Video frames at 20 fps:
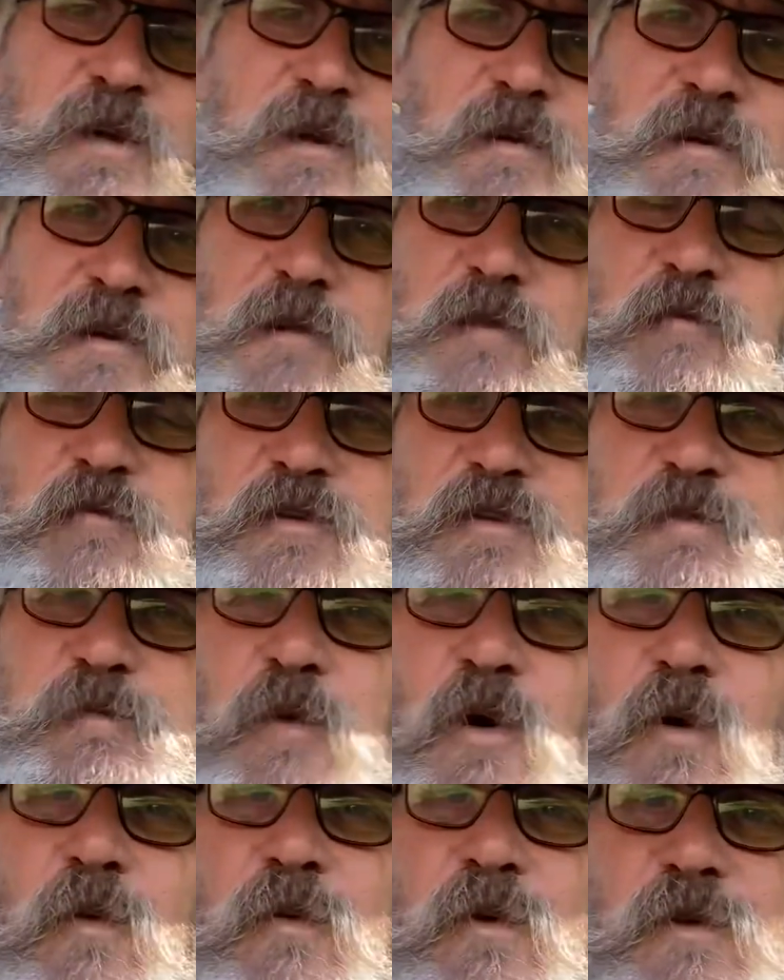a little
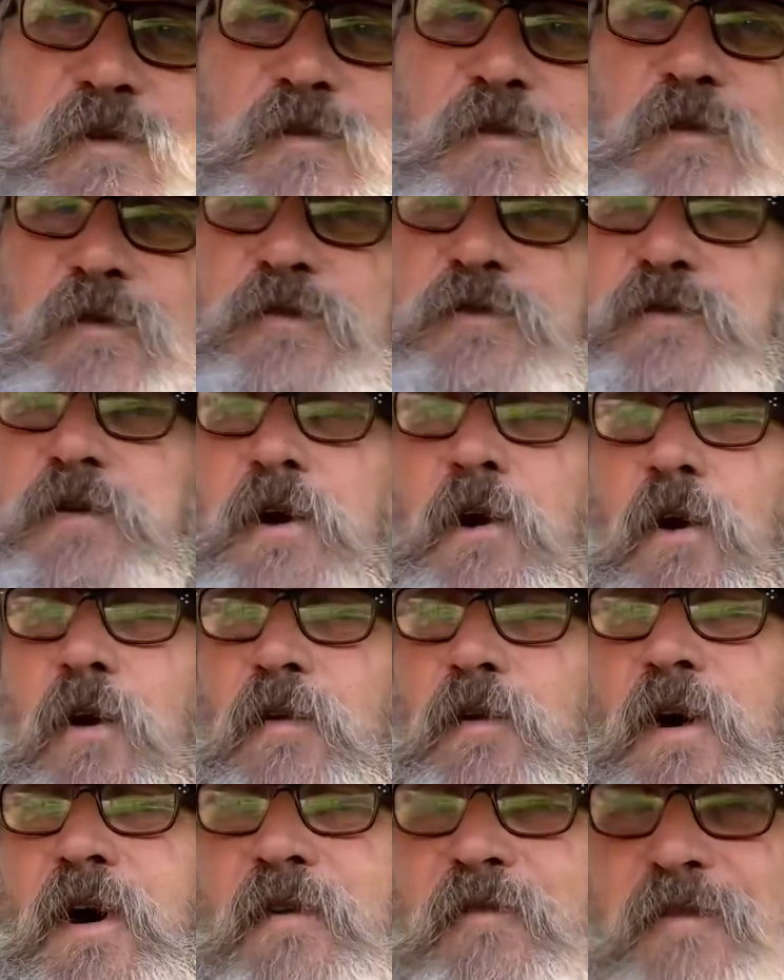spot where it's not too
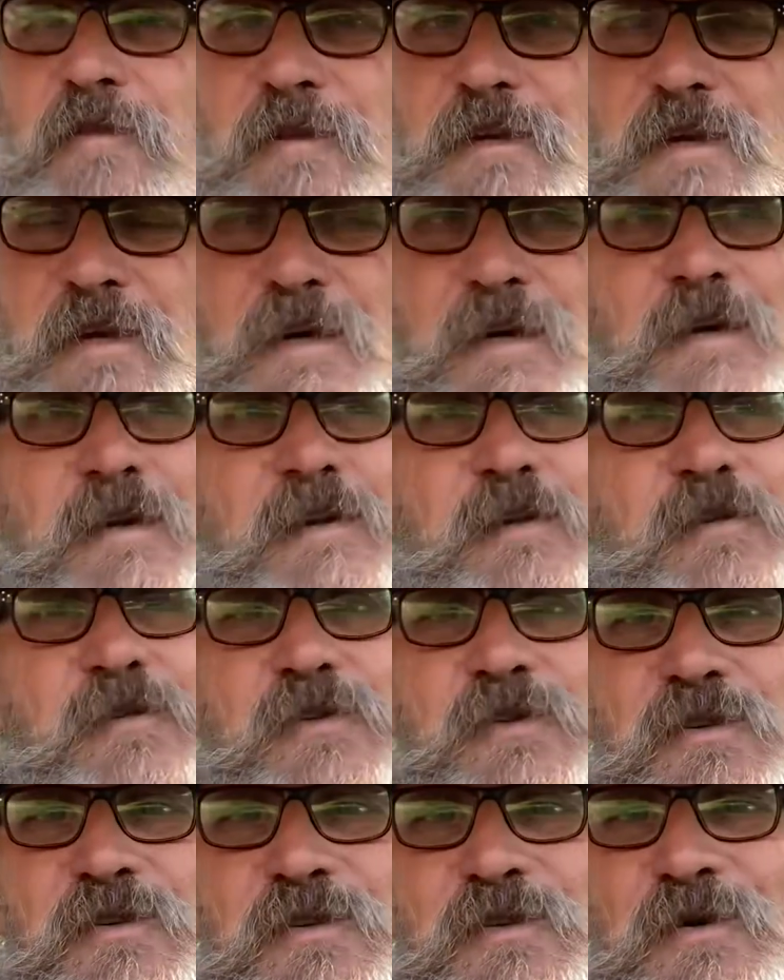cold, hopefully, and
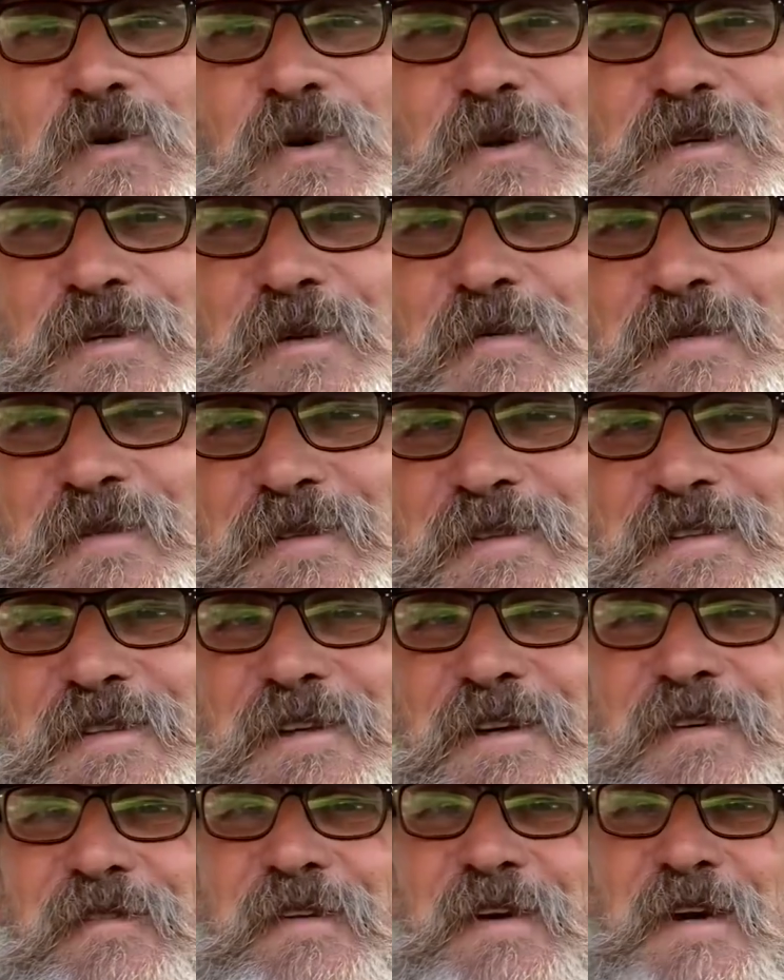try some of this
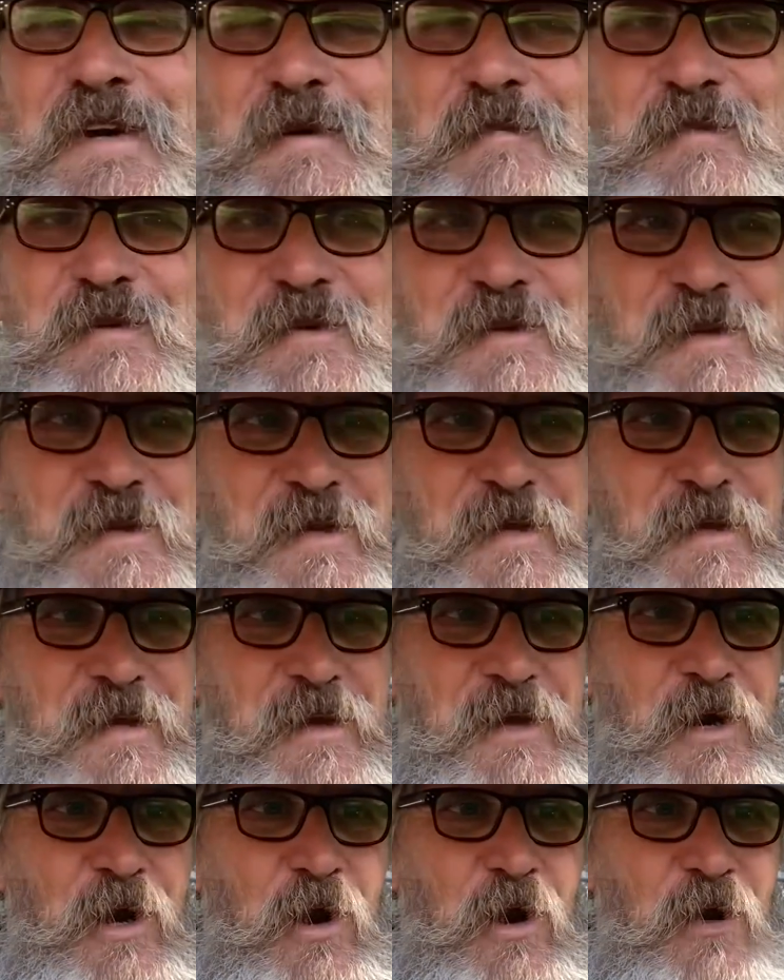stuff out. But
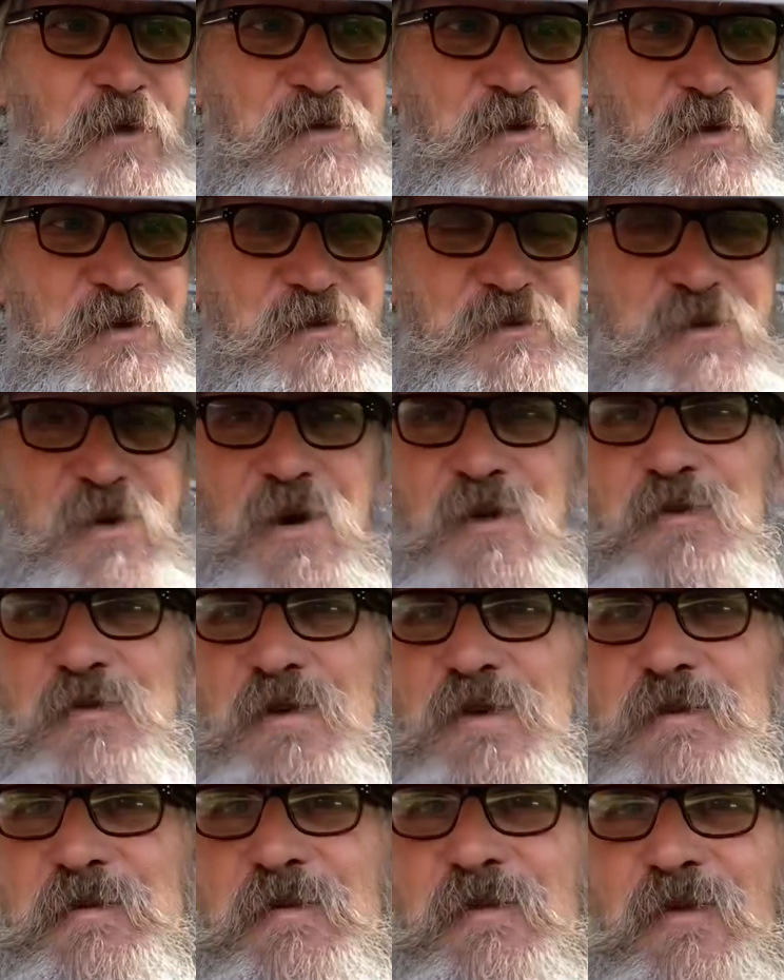I think I showed you
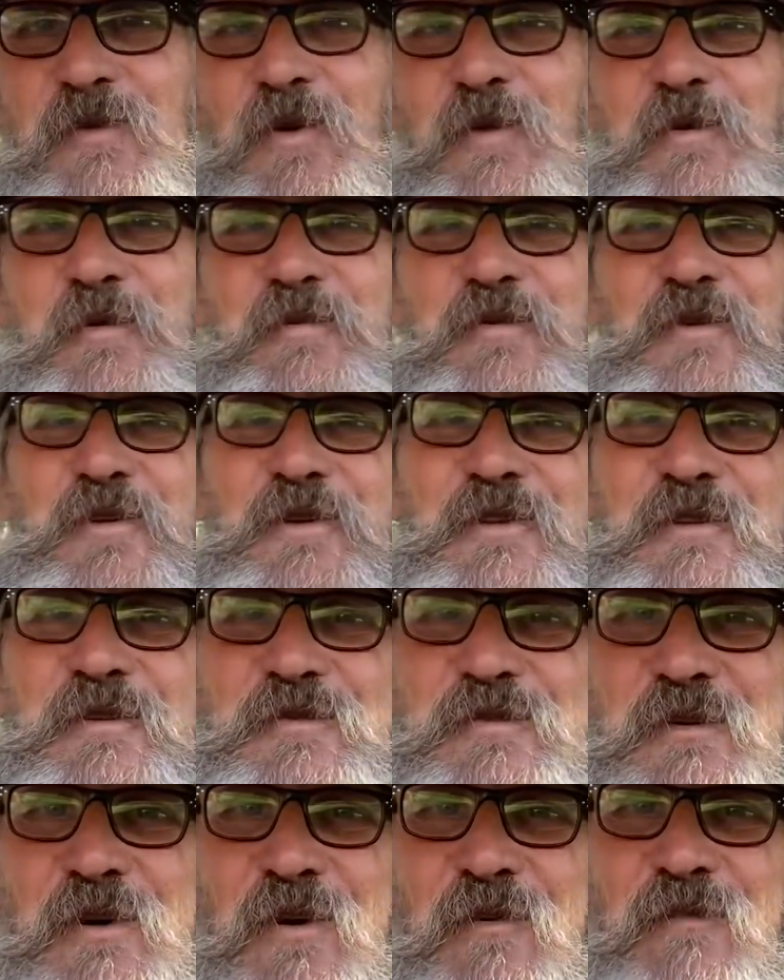once before, we bought a little
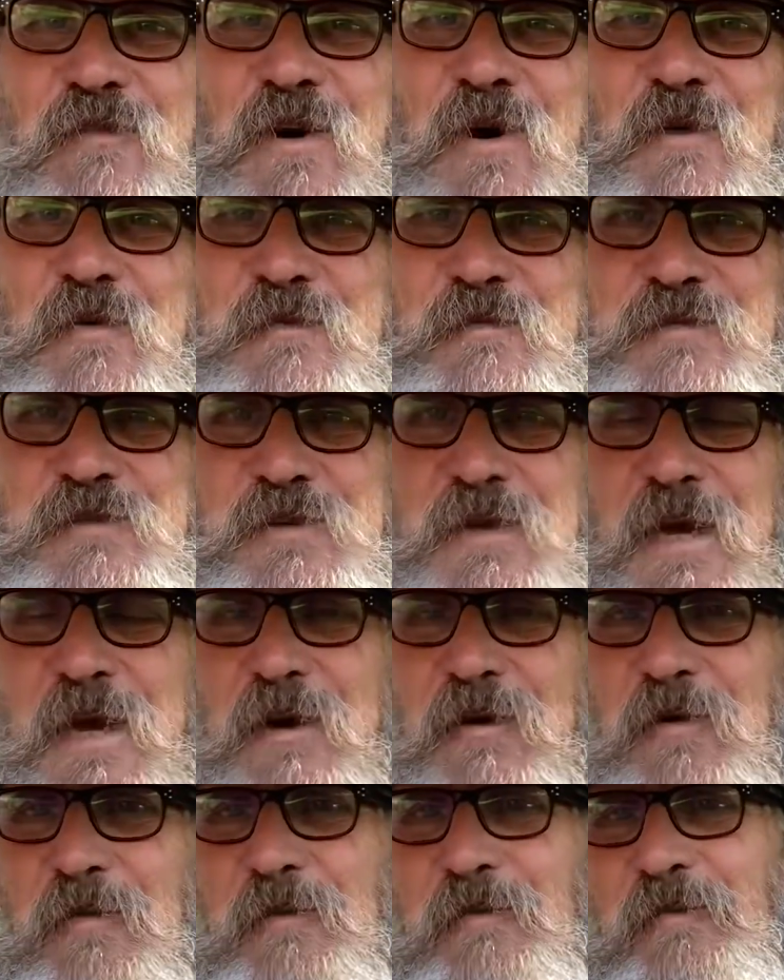12 volt
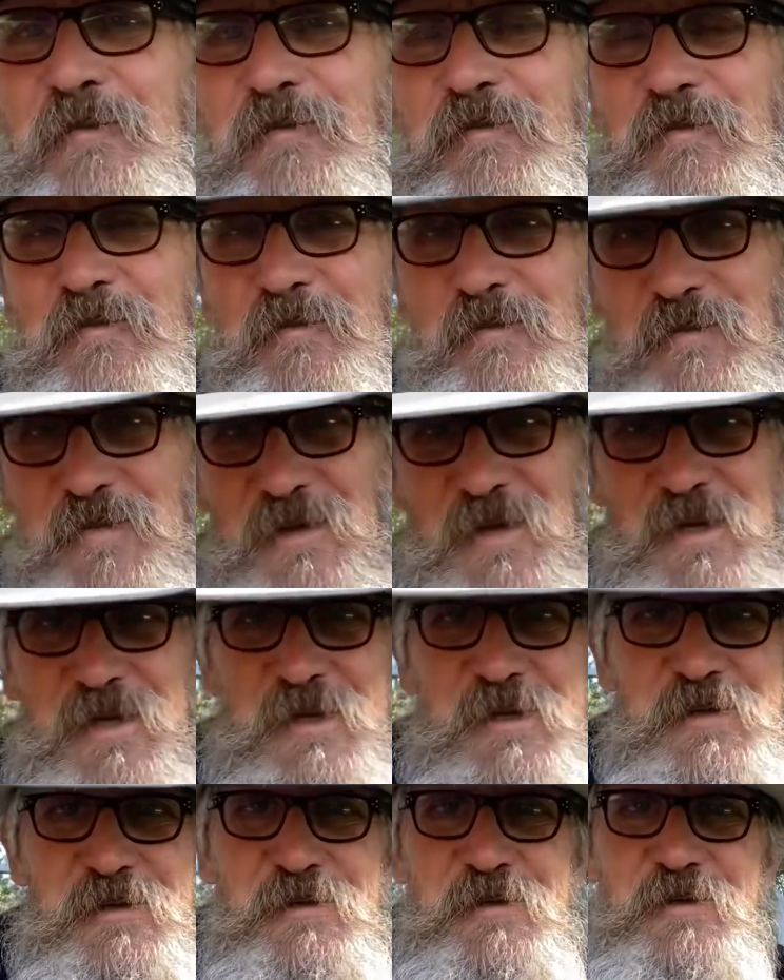shower, plug
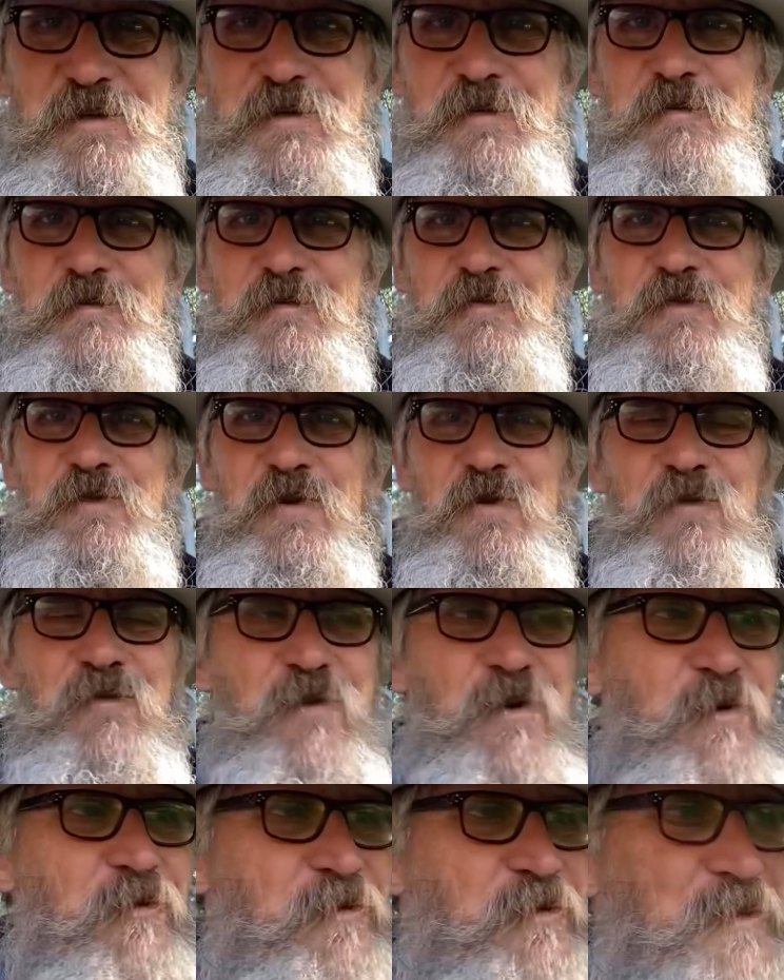into the 12
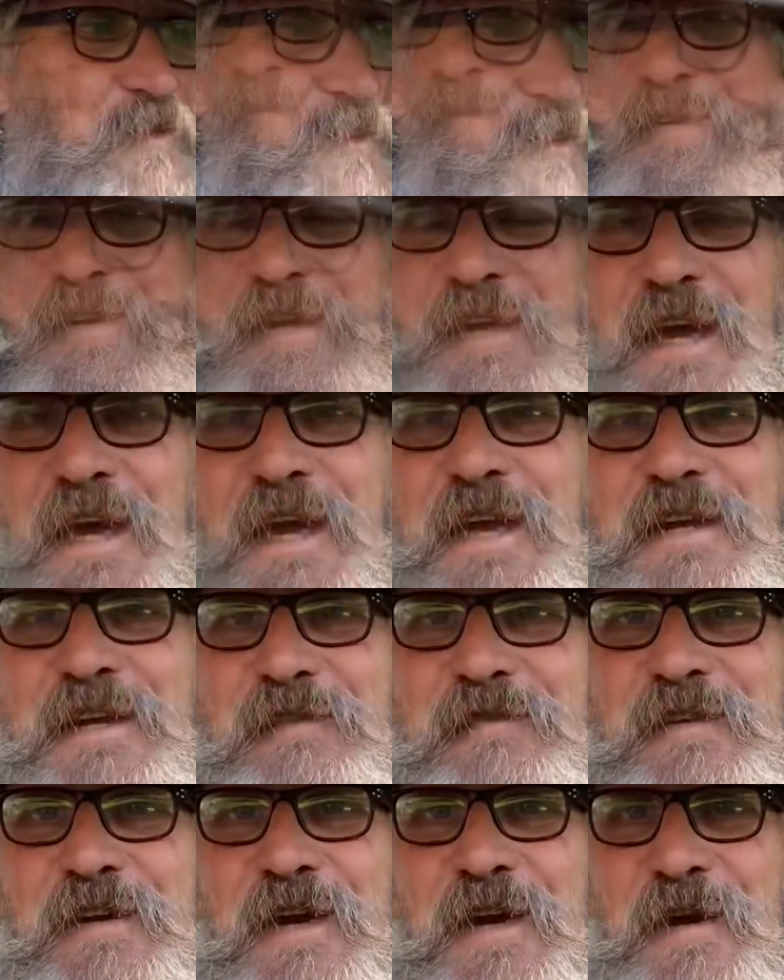volt thing. Pretty handy
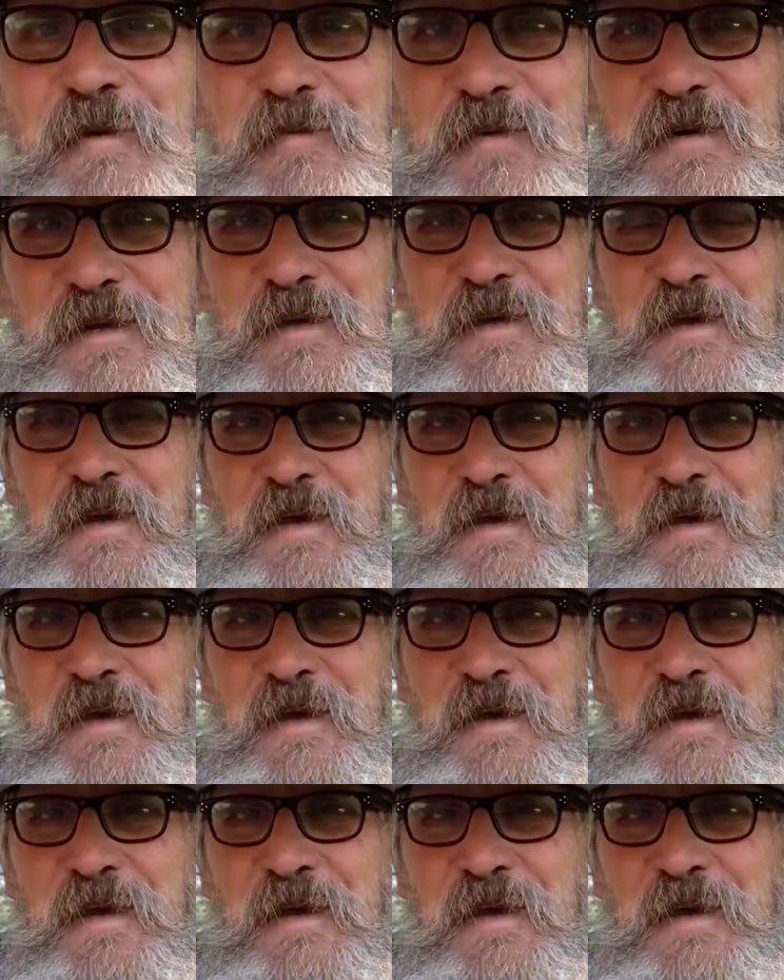if you're going to